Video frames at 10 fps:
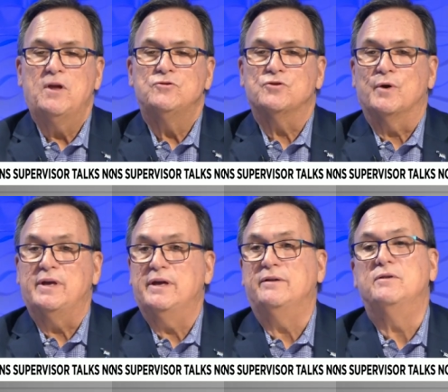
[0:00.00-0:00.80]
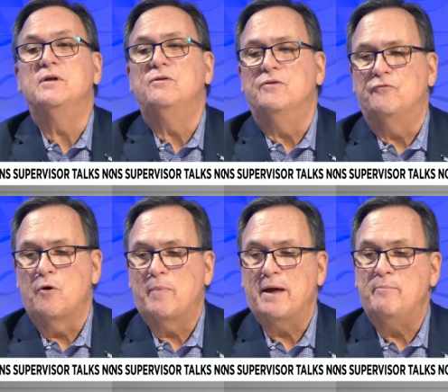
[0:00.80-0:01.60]
So again, the
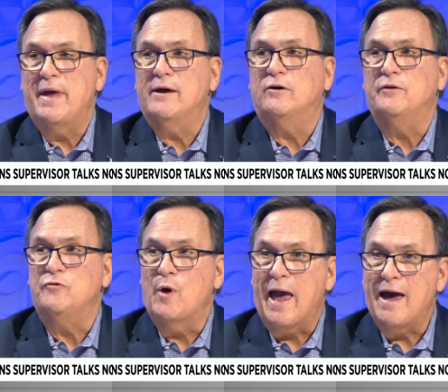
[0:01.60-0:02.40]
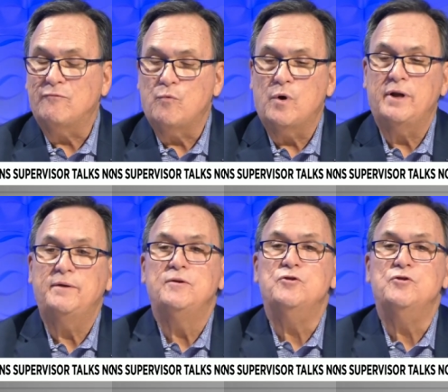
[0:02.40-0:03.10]
vote by mail, if you have one,